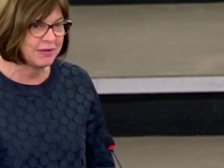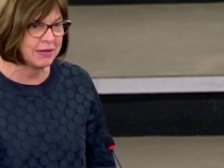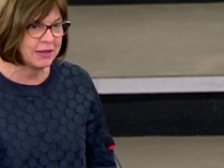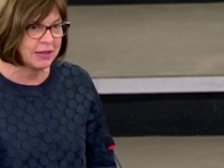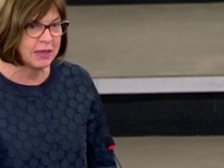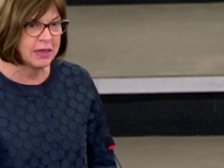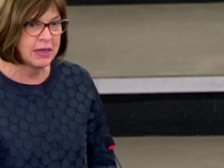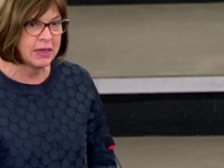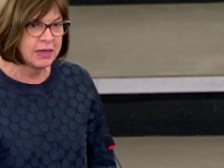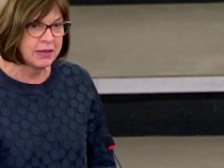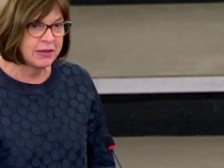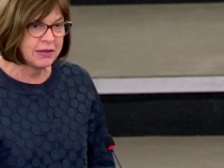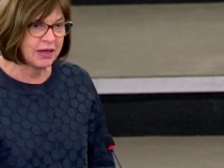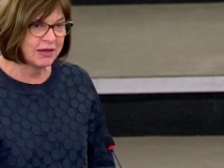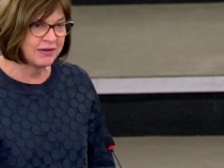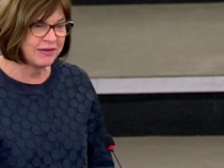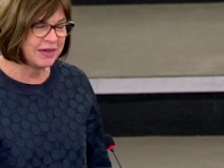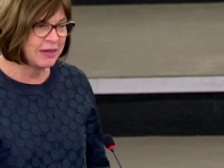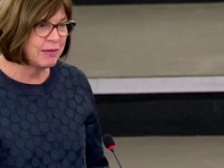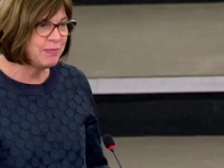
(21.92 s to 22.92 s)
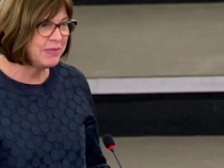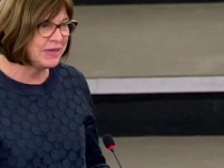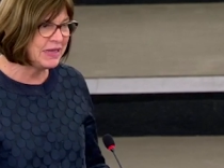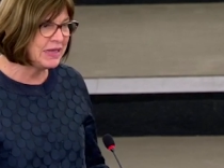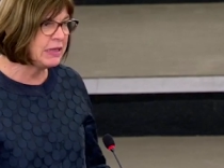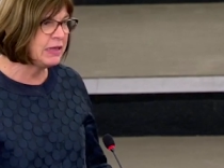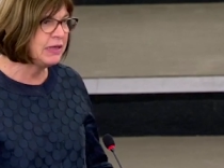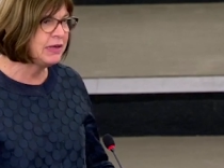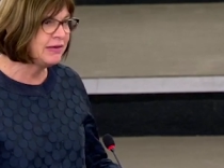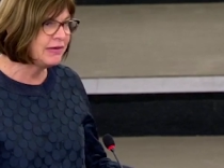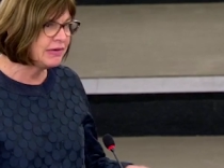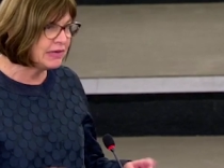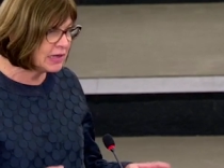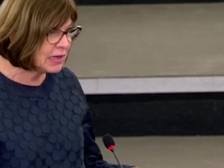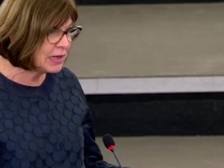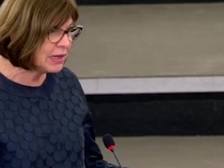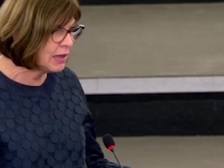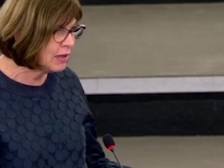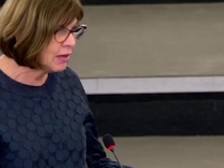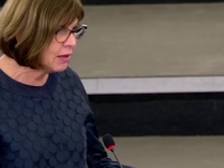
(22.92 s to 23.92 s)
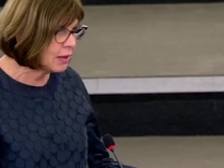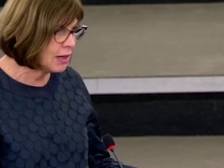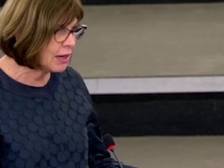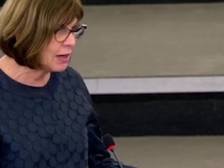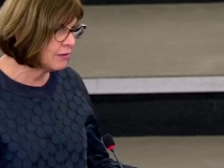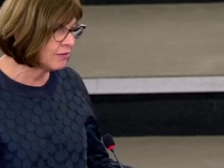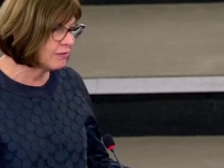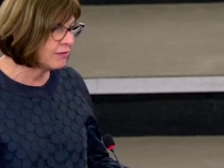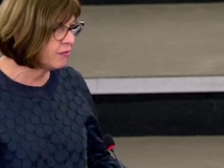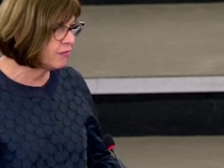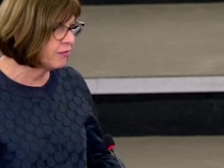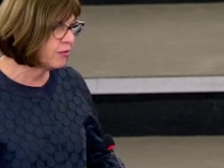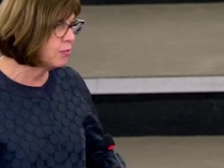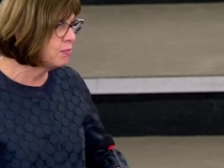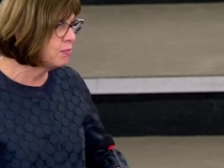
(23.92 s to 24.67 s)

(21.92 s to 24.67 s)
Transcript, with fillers: those two young Germans came along to me